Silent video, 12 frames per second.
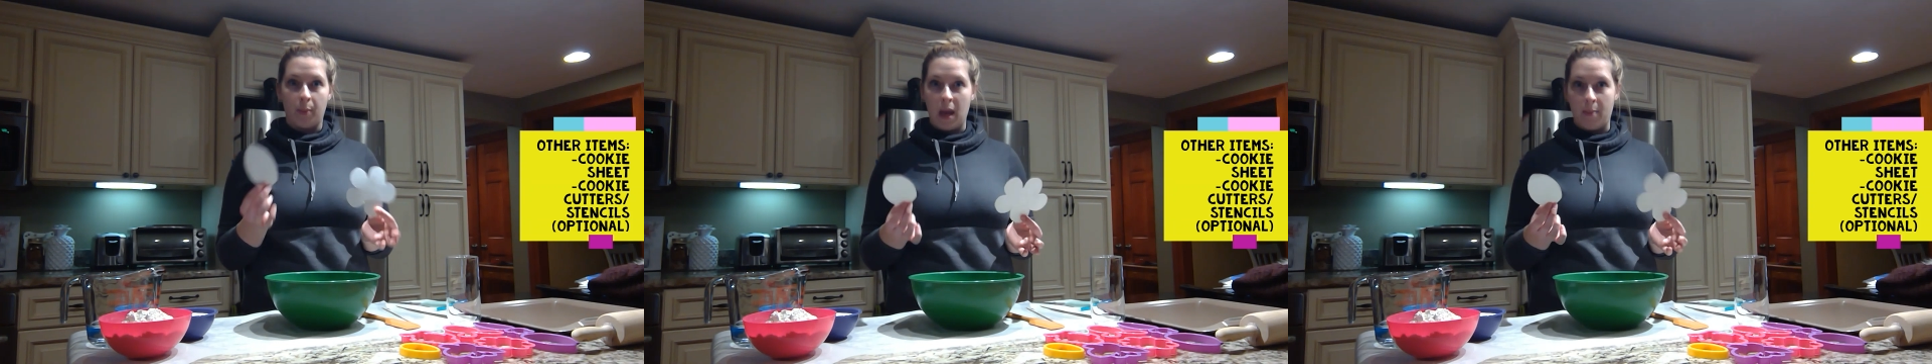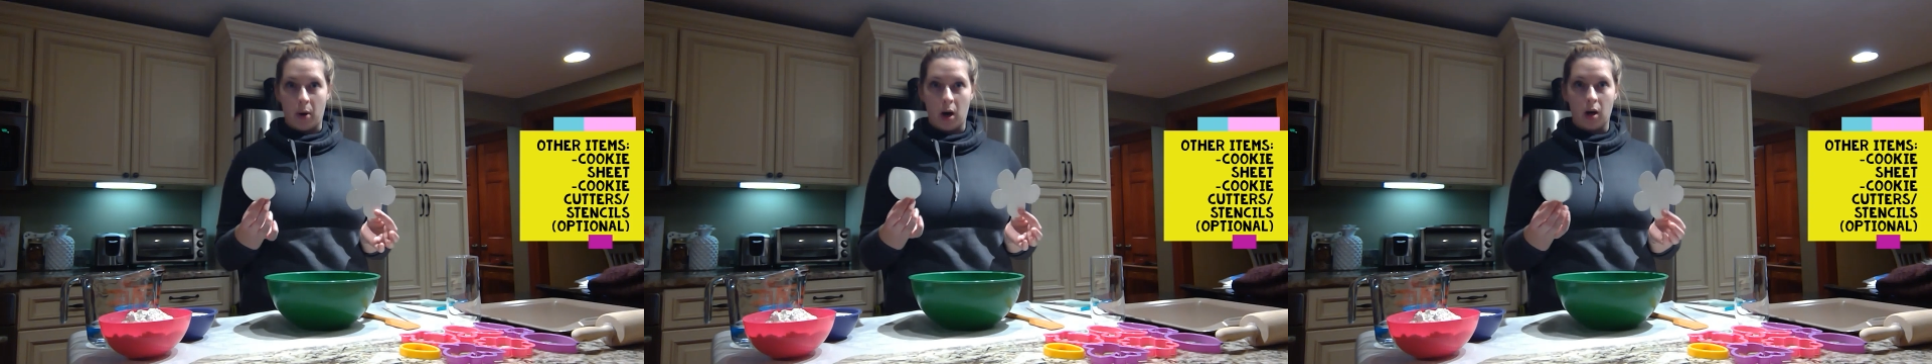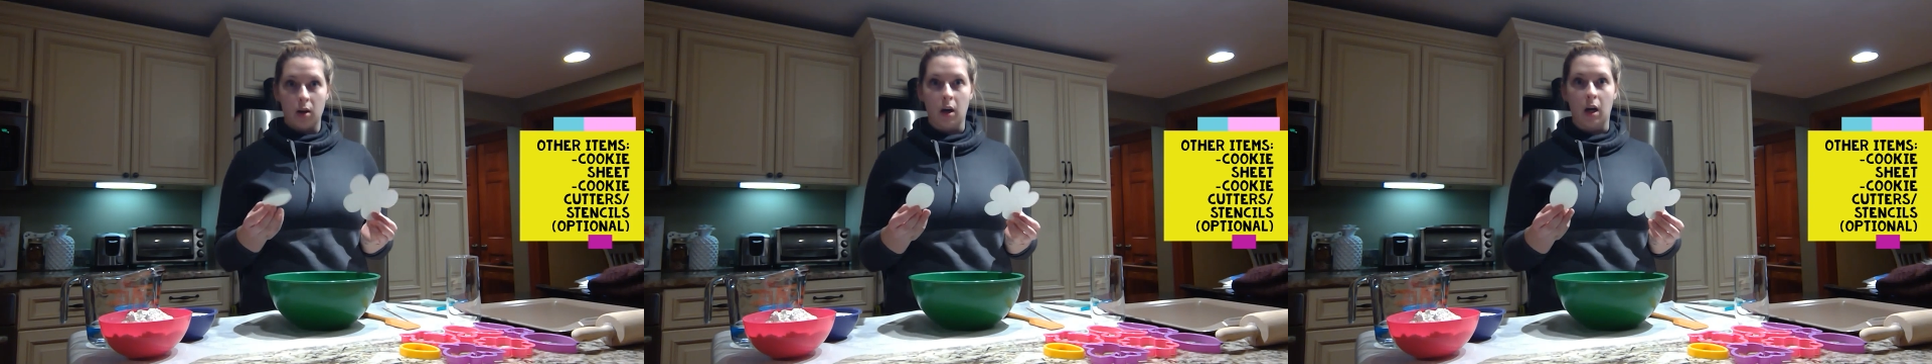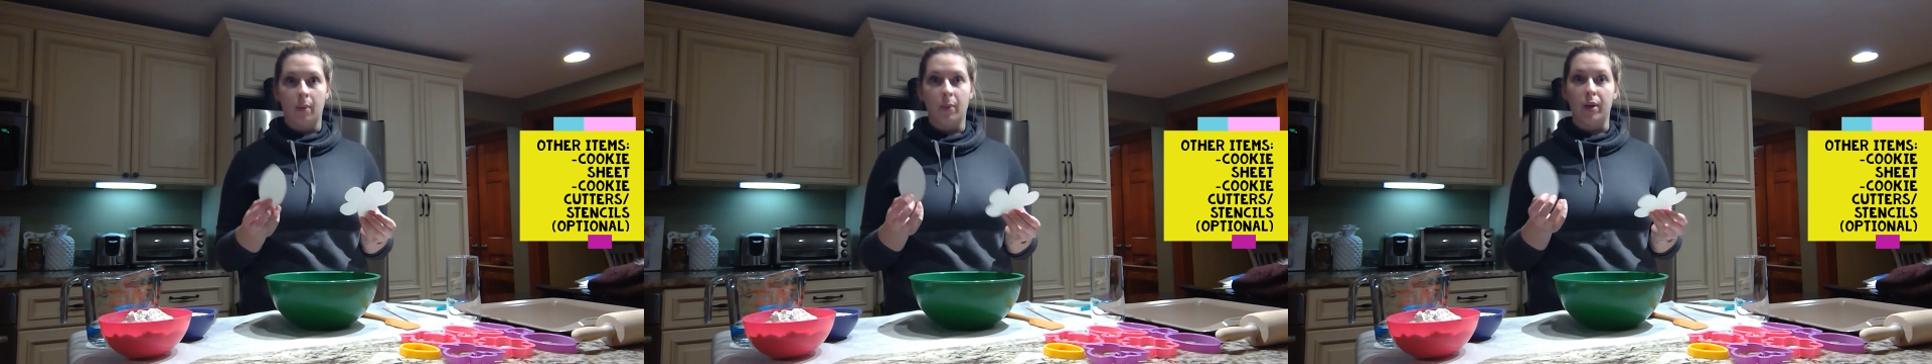paper,
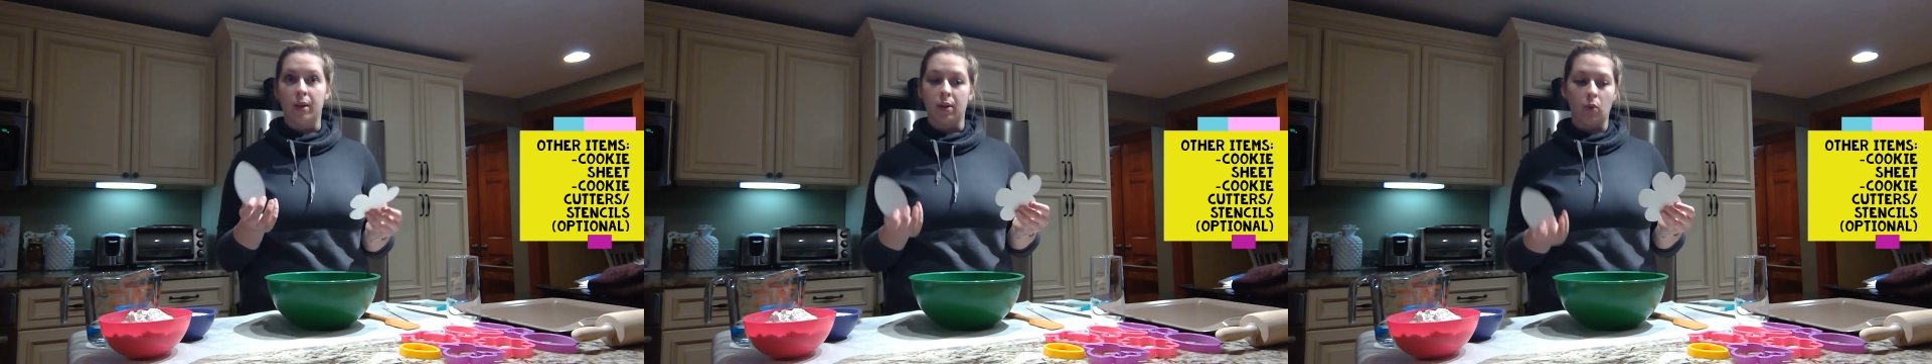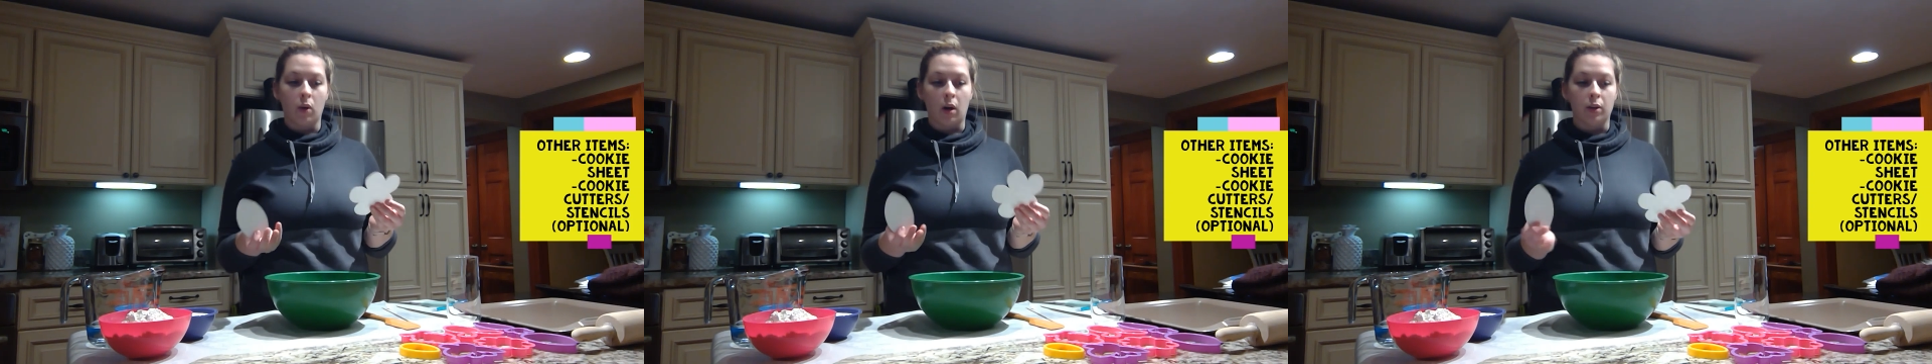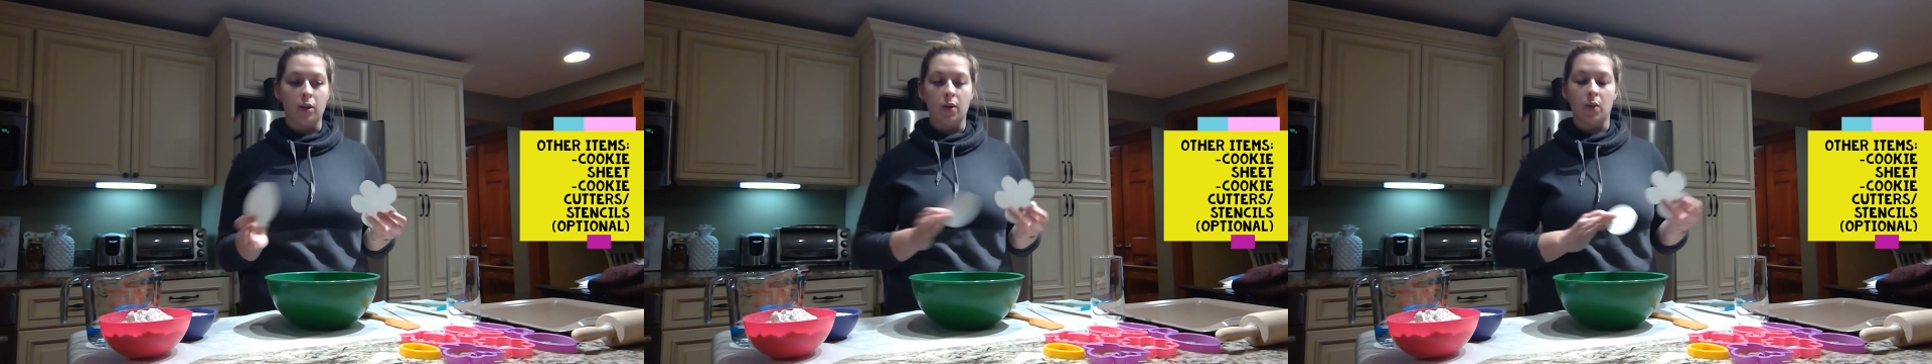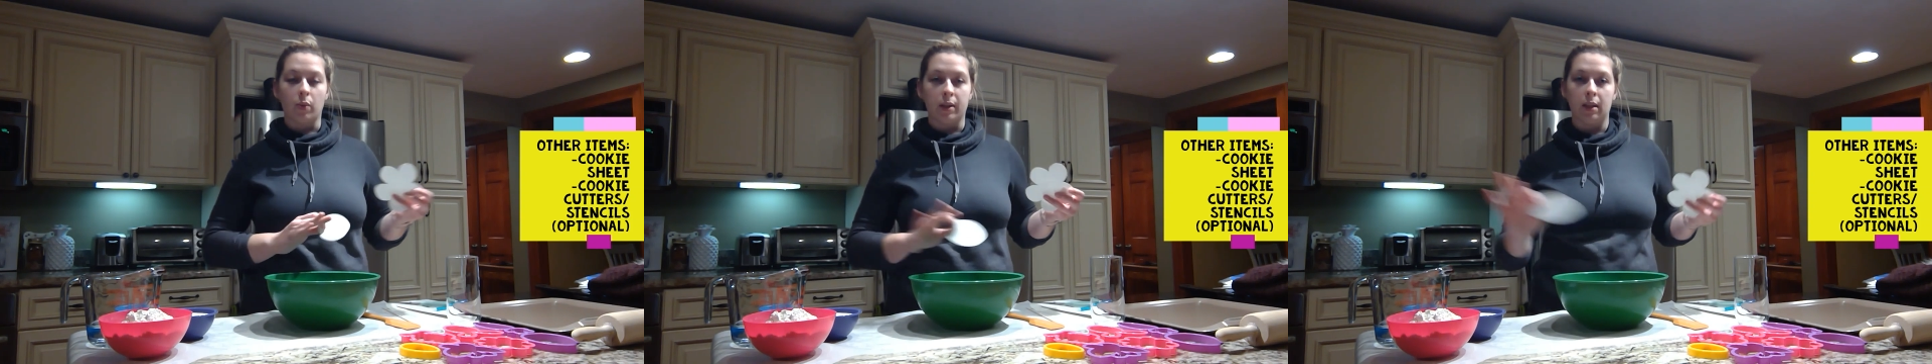and then so what I'll do
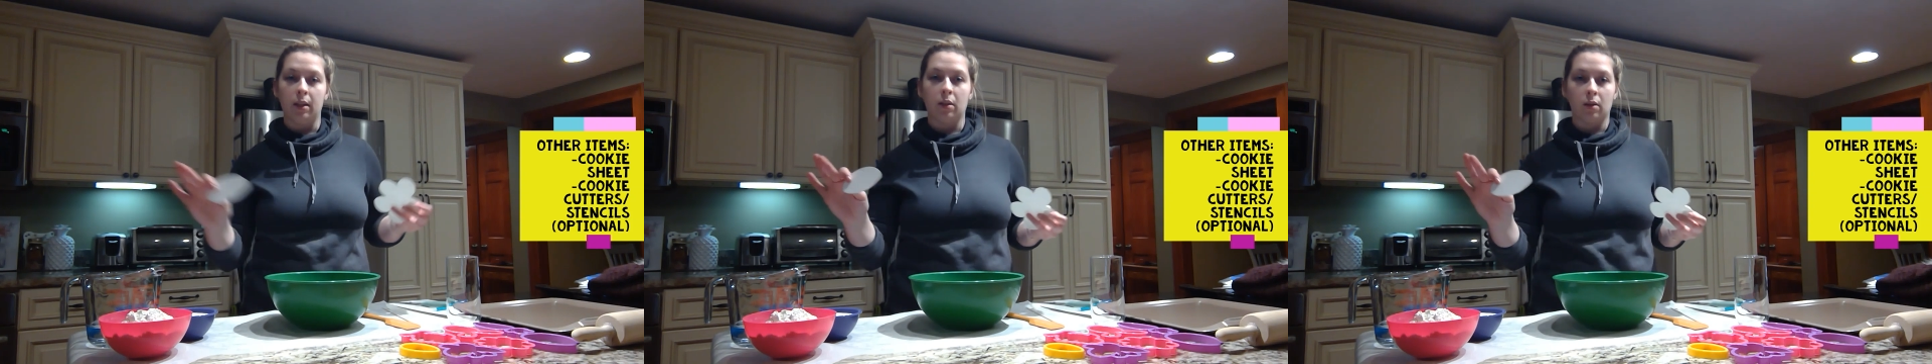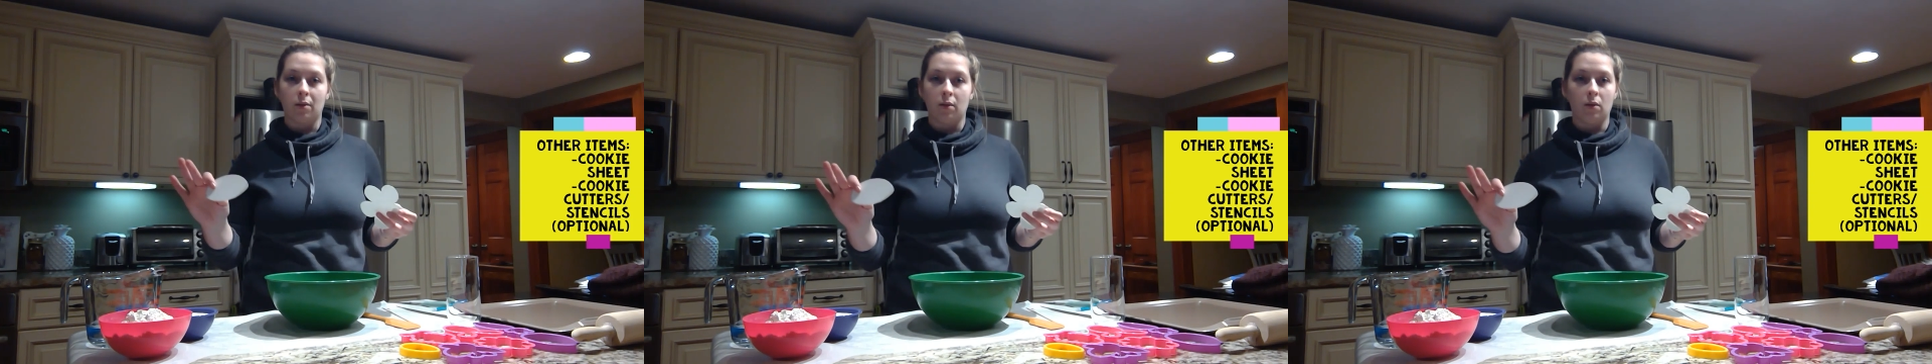is once it's